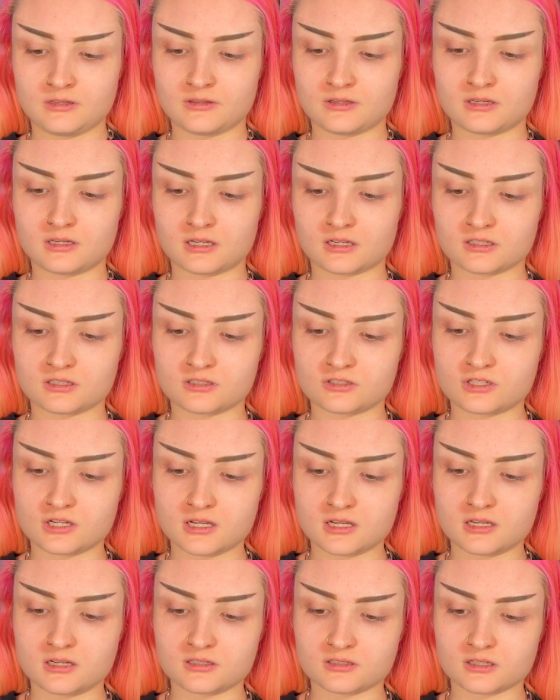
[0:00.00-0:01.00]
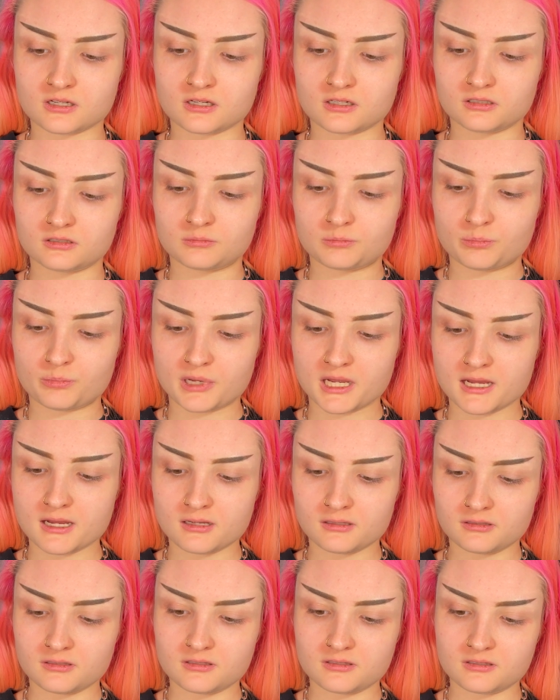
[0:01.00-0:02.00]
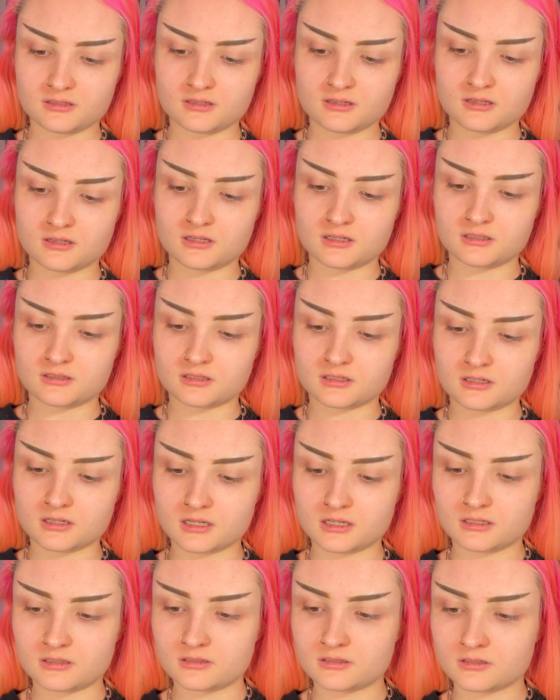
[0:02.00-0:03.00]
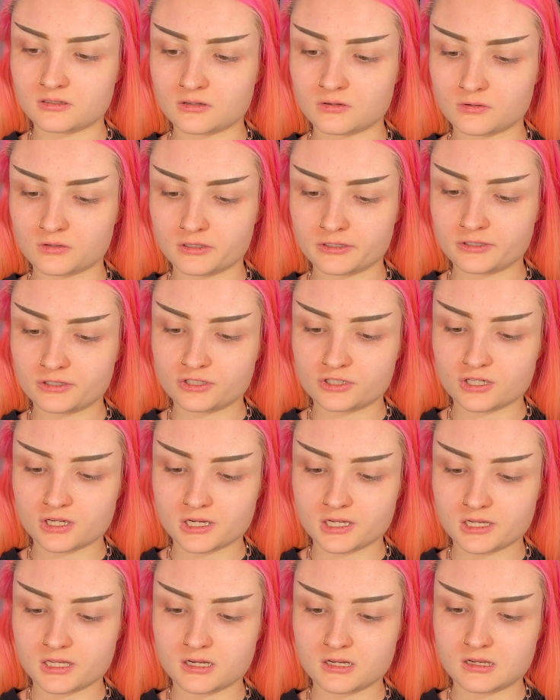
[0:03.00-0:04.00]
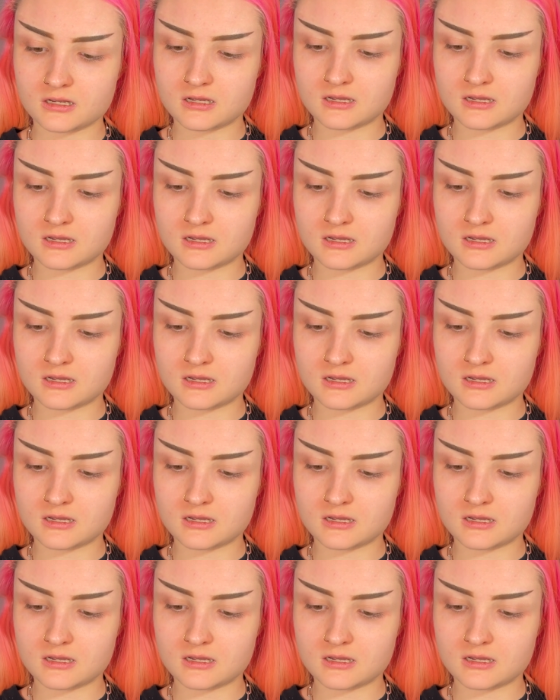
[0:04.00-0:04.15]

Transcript: The next shade is called Bats. It's a nice orange shade,